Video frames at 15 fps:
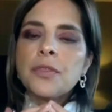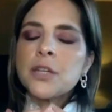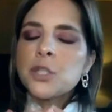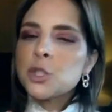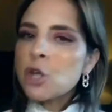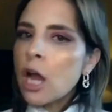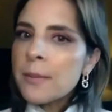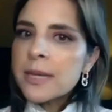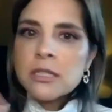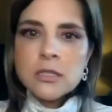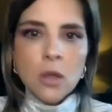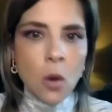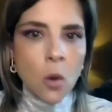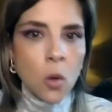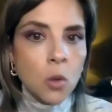the trauma
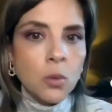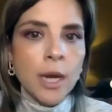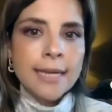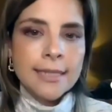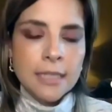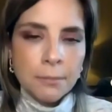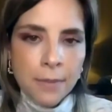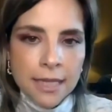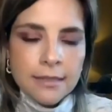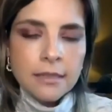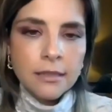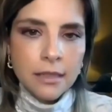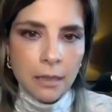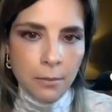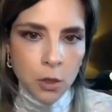is so great
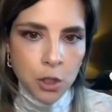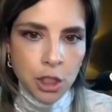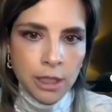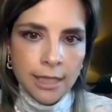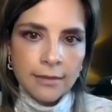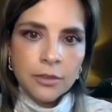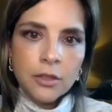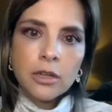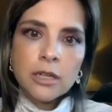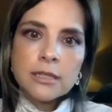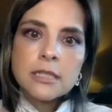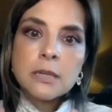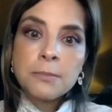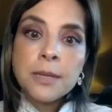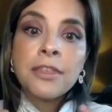mentally and emotionally, there
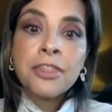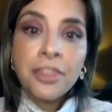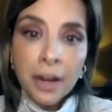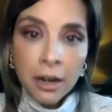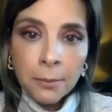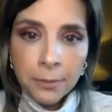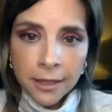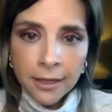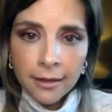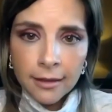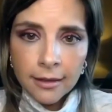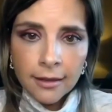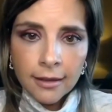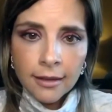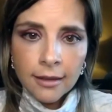needs to be
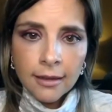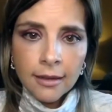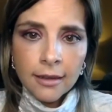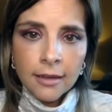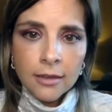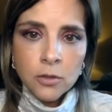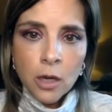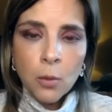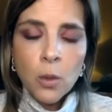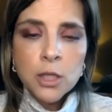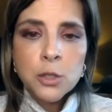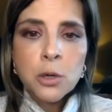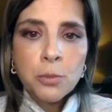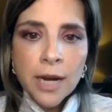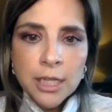therapy. So I
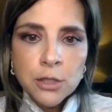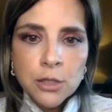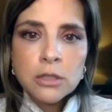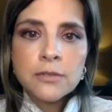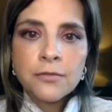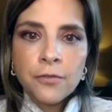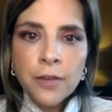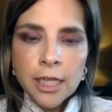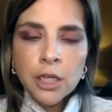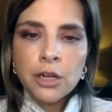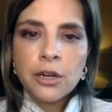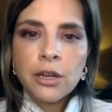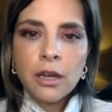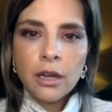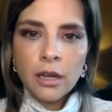went to a Rachel's
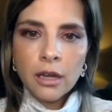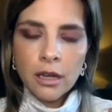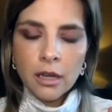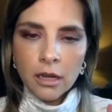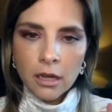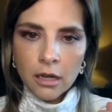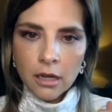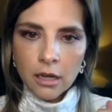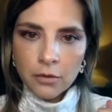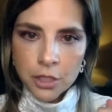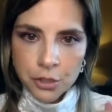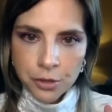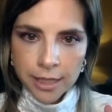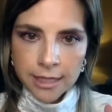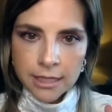Vineyard
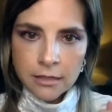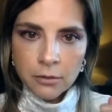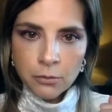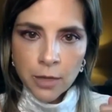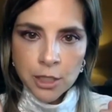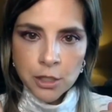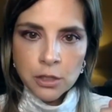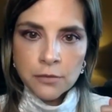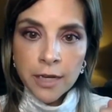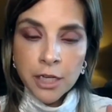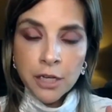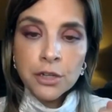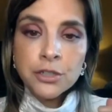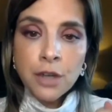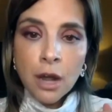retreat,
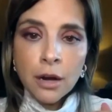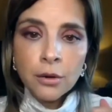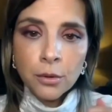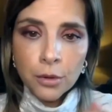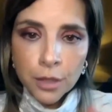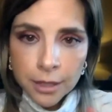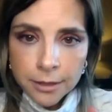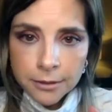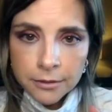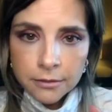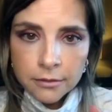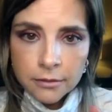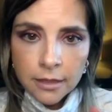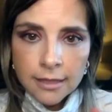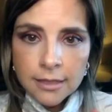rachelsvineyard.org.
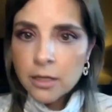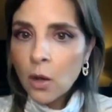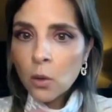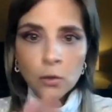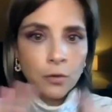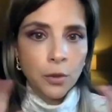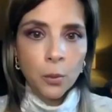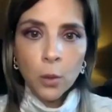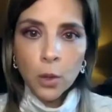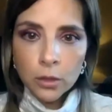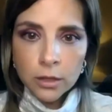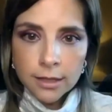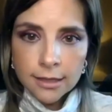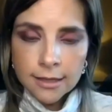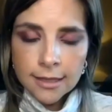It's all over the
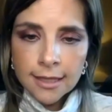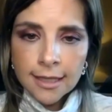world.